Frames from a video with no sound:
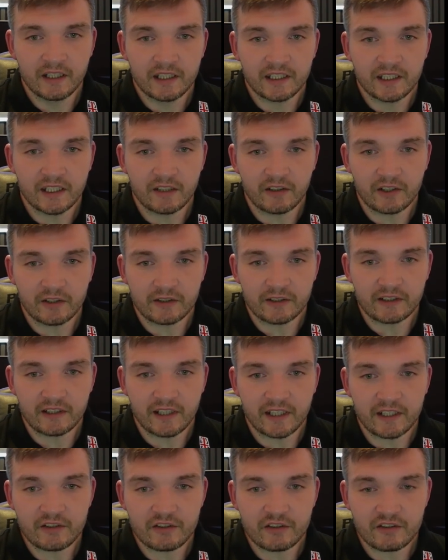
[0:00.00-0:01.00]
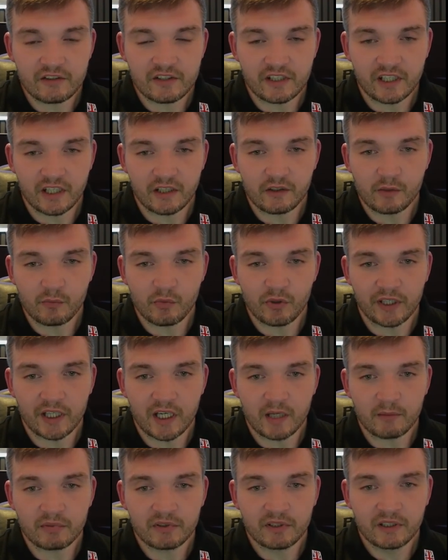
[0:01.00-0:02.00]
There are accreditations that only bring
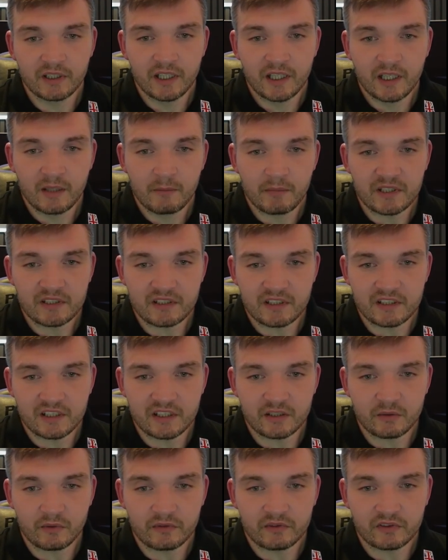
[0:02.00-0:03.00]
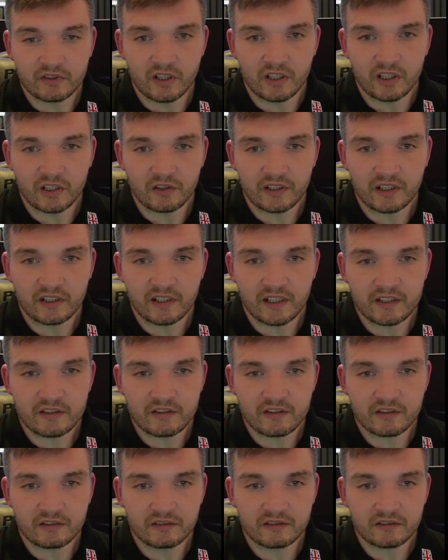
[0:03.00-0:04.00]
up businesses with certain
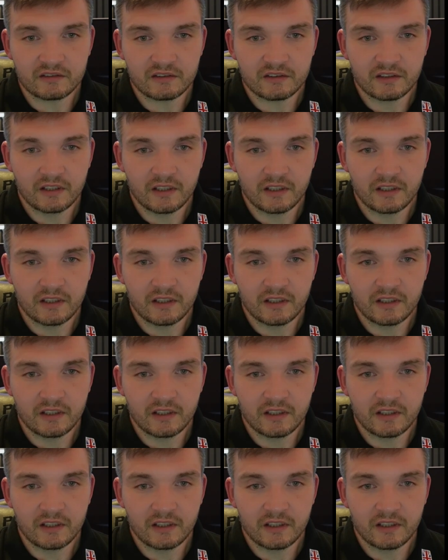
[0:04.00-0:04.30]
accreditations,